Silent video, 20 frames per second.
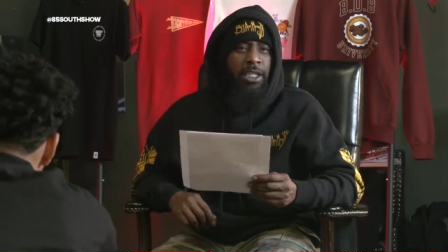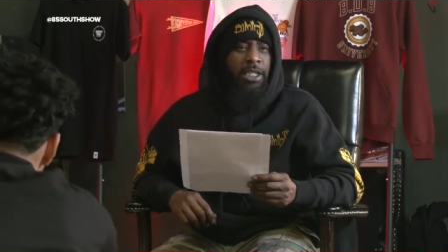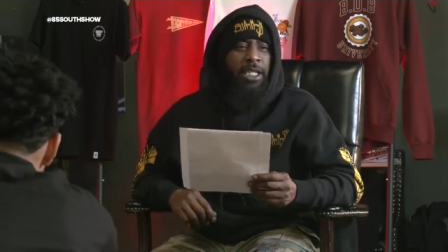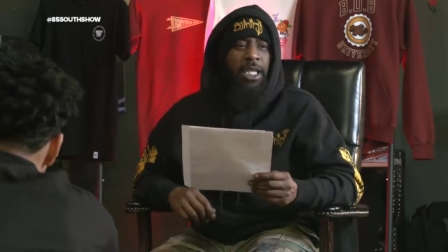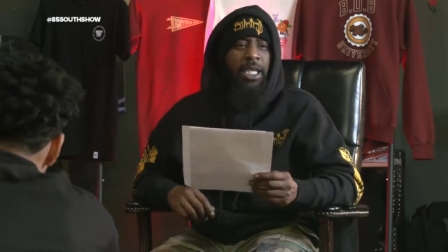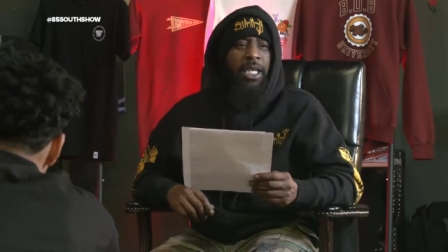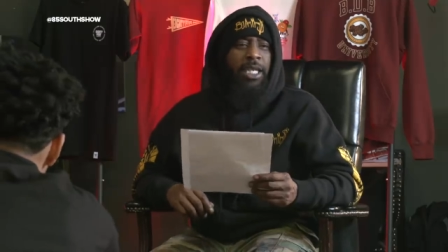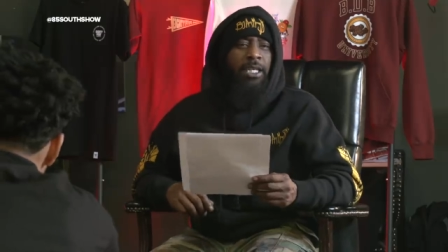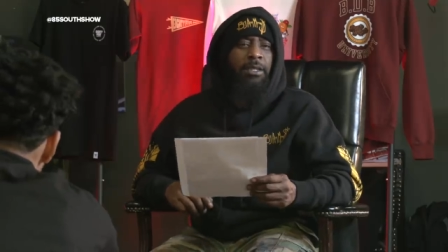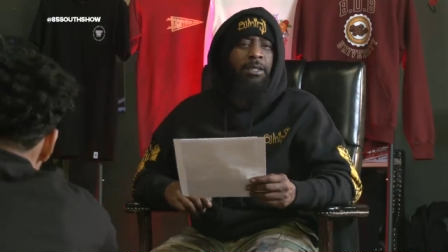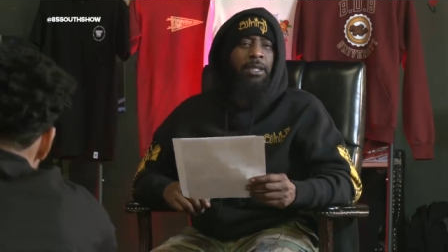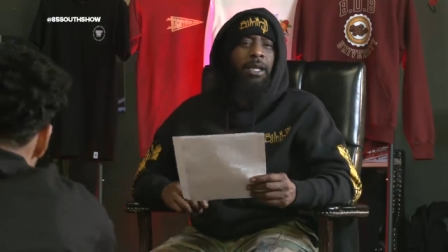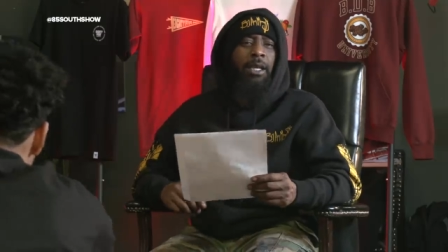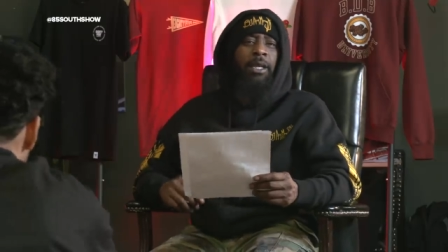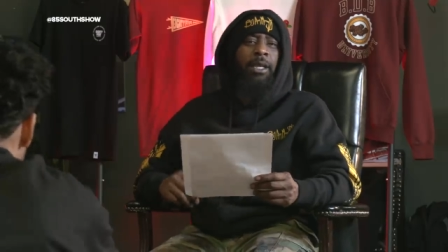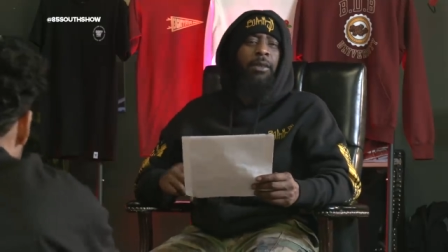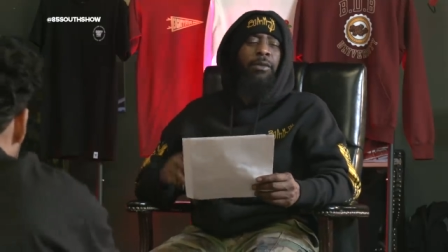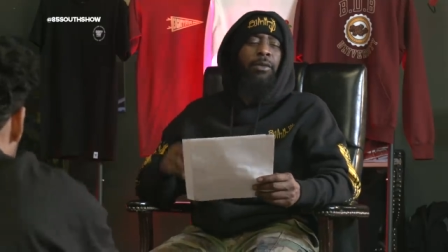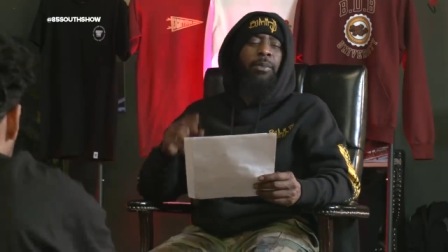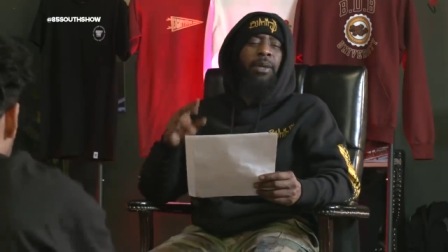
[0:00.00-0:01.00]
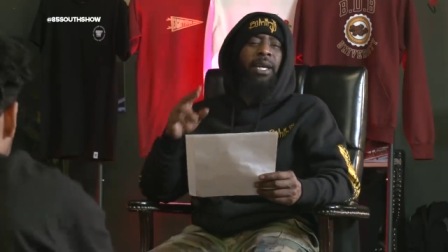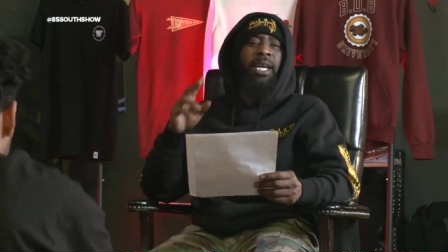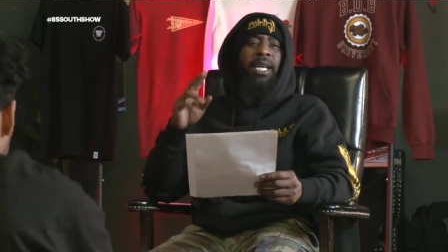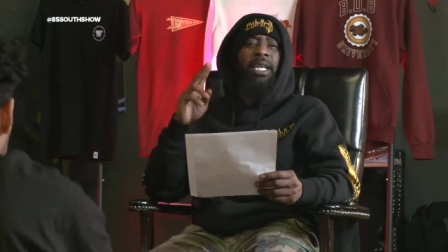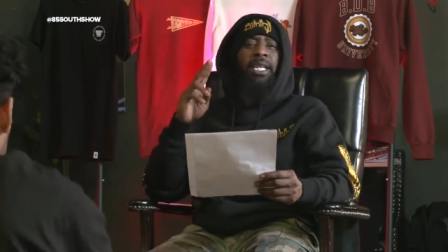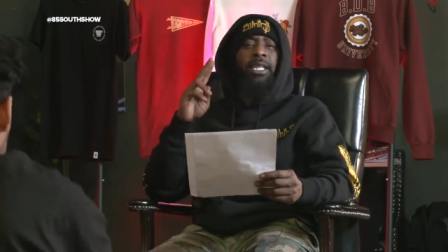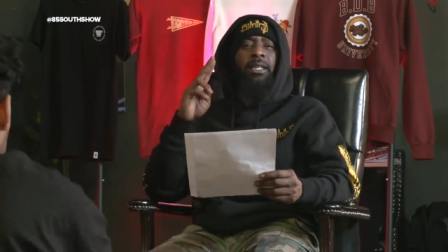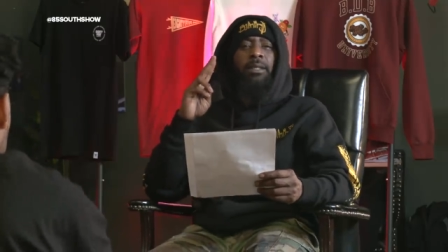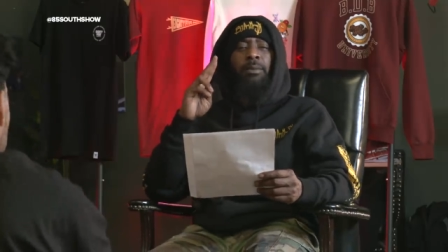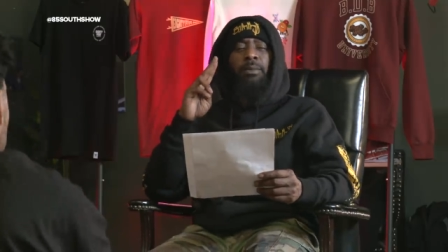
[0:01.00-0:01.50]
Shout out to
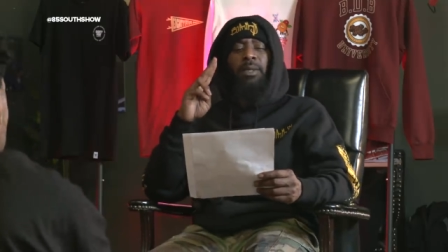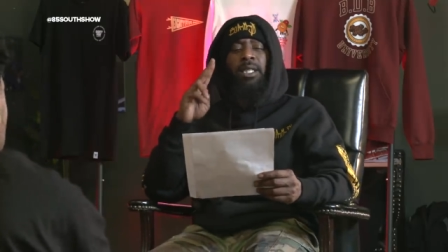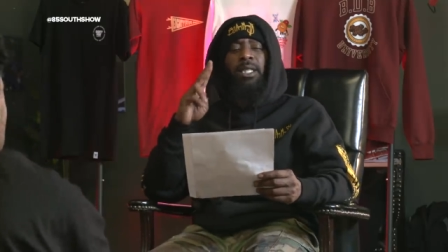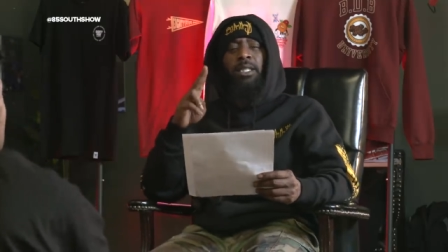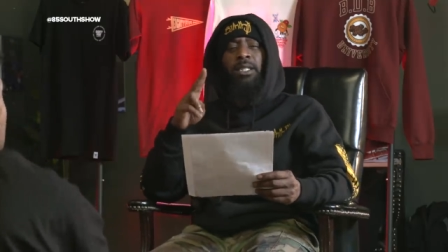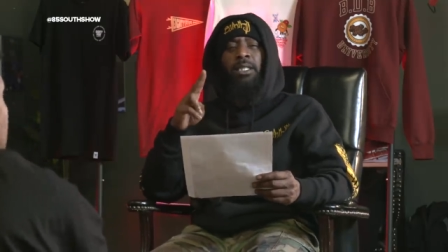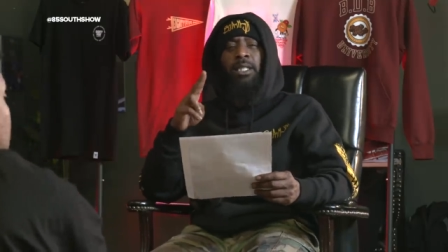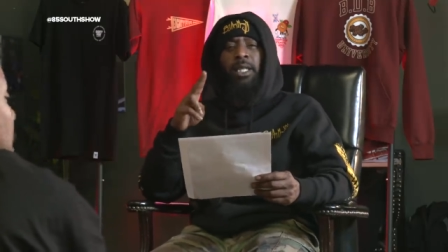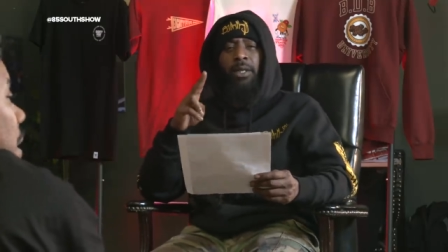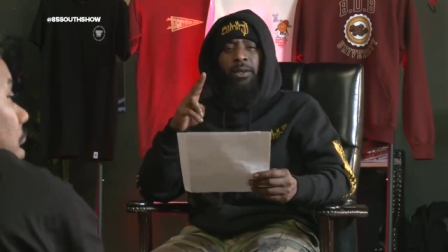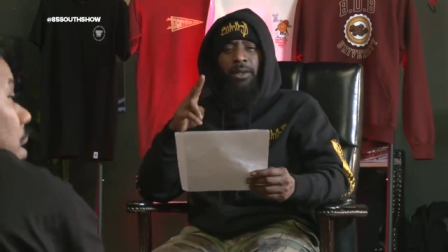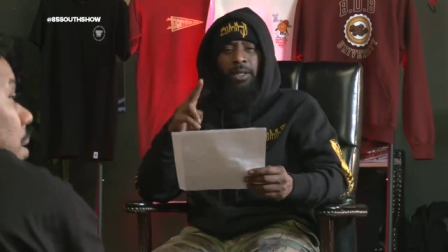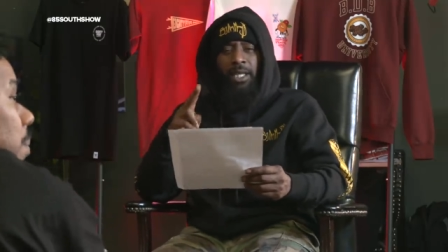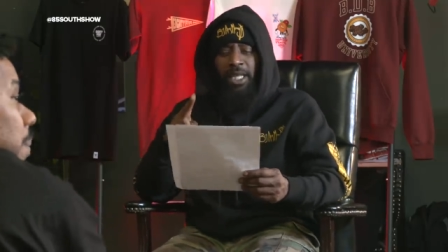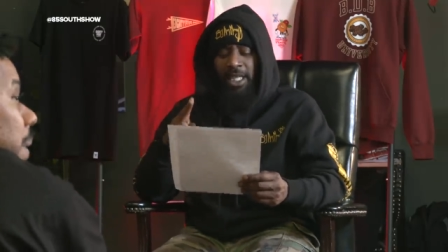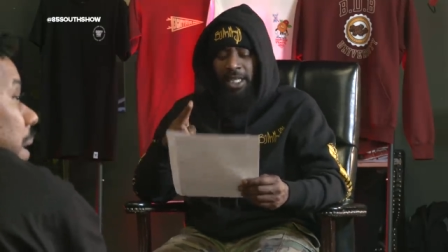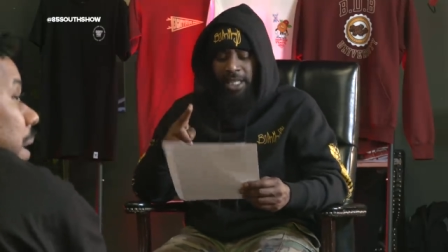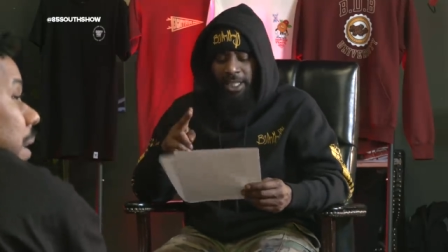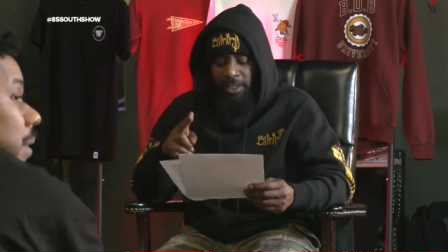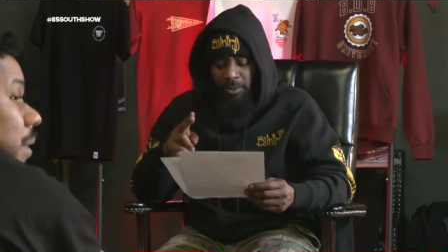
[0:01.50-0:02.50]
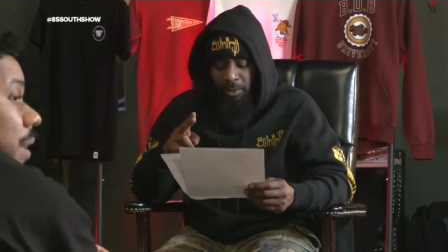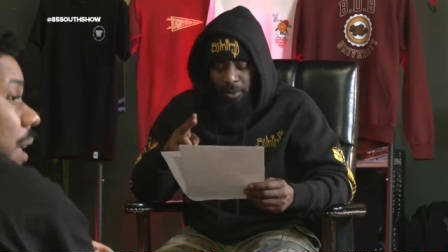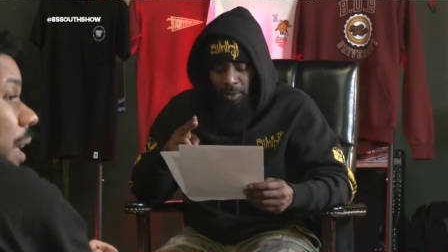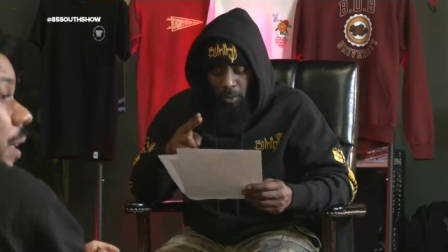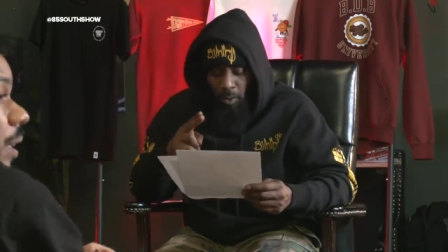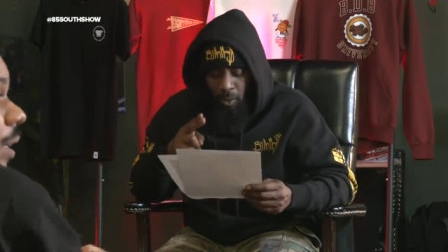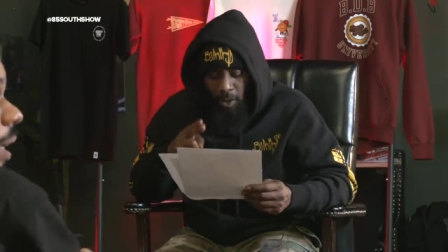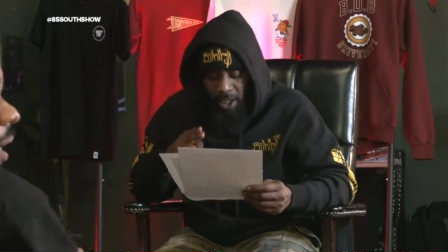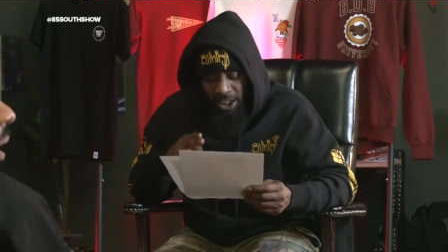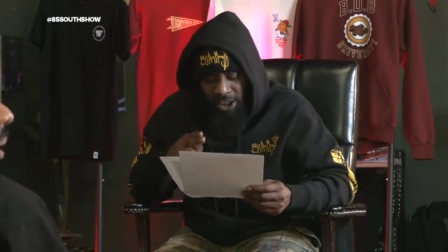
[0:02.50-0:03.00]
everybody in the military oh, that man, has
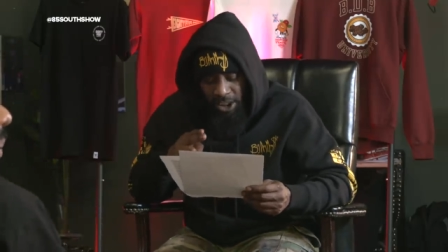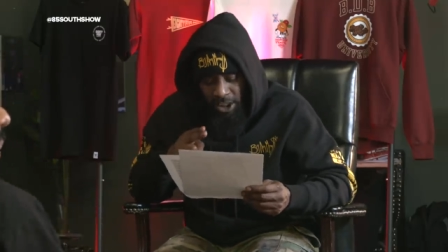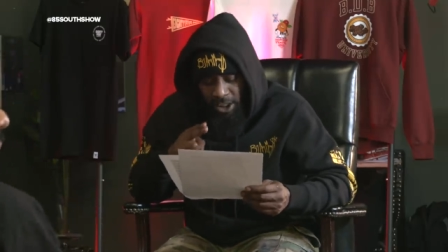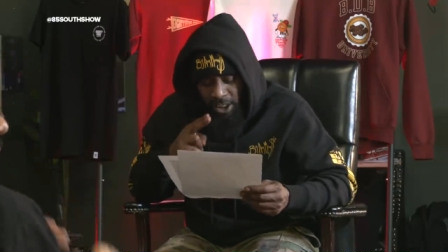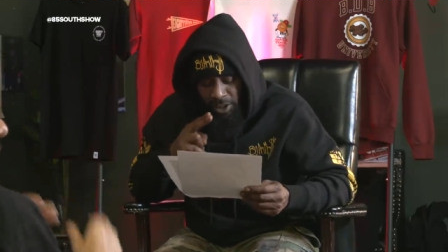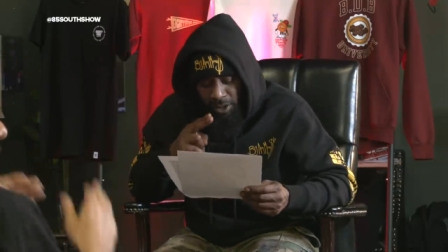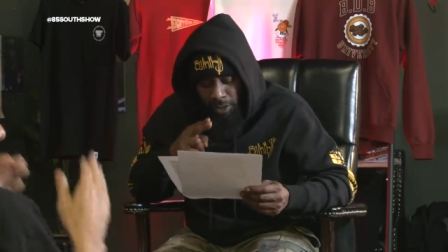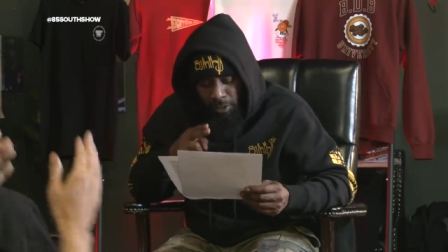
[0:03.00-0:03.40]
been watching and